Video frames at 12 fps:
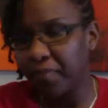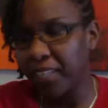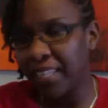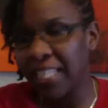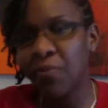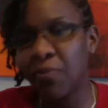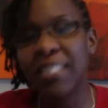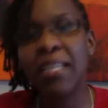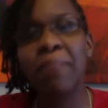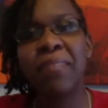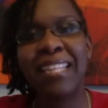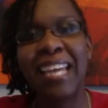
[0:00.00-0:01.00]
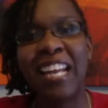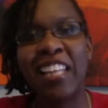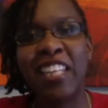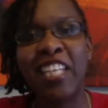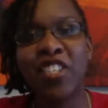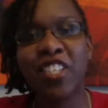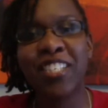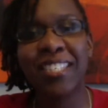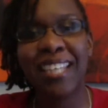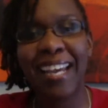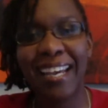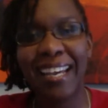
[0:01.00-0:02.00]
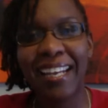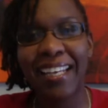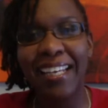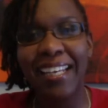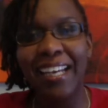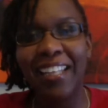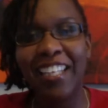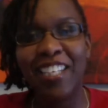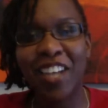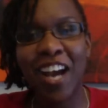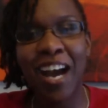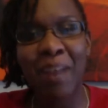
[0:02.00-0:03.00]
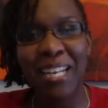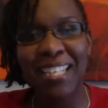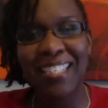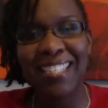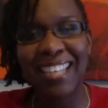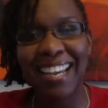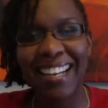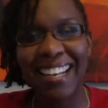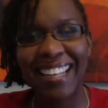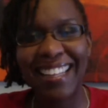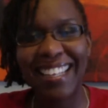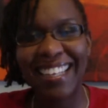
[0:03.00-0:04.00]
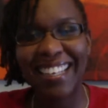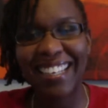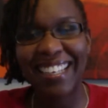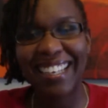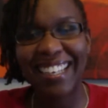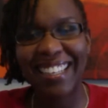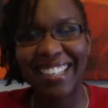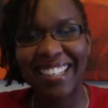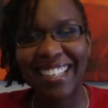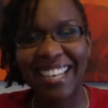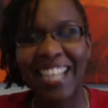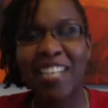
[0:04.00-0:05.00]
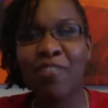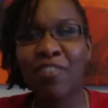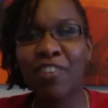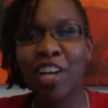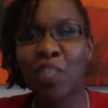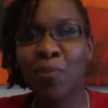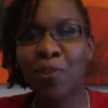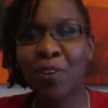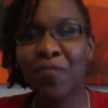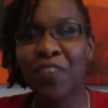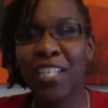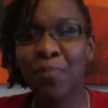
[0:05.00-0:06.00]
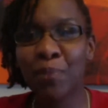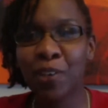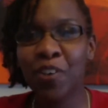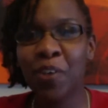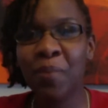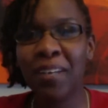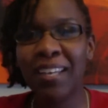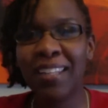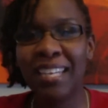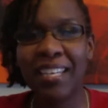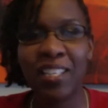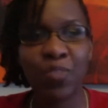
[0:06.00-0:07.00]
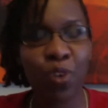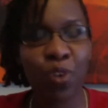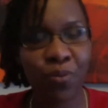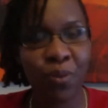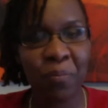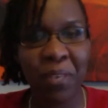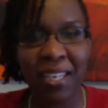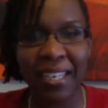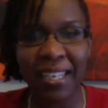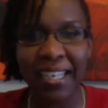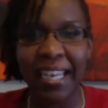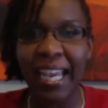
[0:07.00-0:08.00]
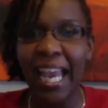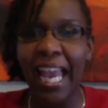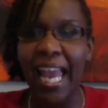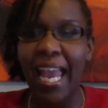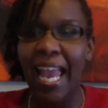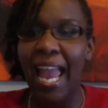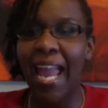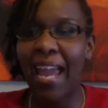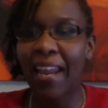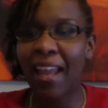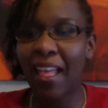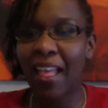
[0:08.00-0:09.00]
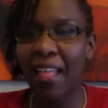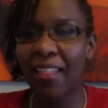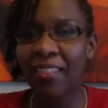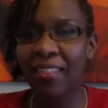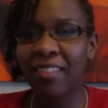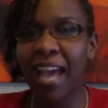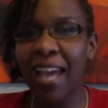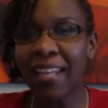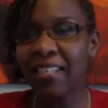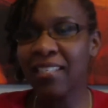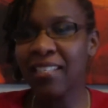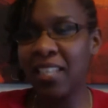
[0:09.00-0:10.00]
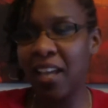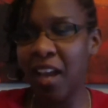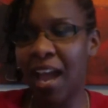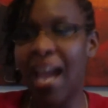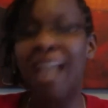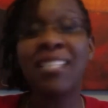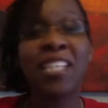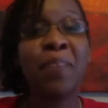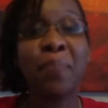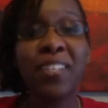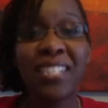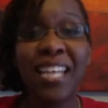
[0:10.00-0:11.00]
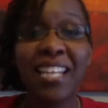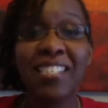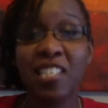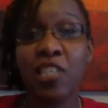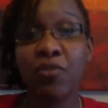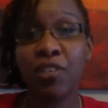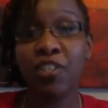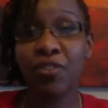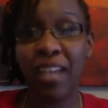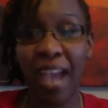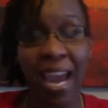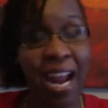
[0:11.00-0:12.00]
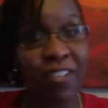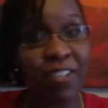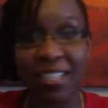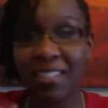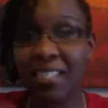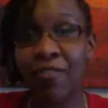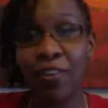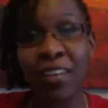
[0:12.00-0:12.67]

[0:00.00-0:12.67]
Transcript: this was something that Alicia said Alicia Hammond had said in the Kingdom Driven Entrepreneur Facebook group, and I think it's worth repeating. And that is, as it pertains to this retreat, and I've received several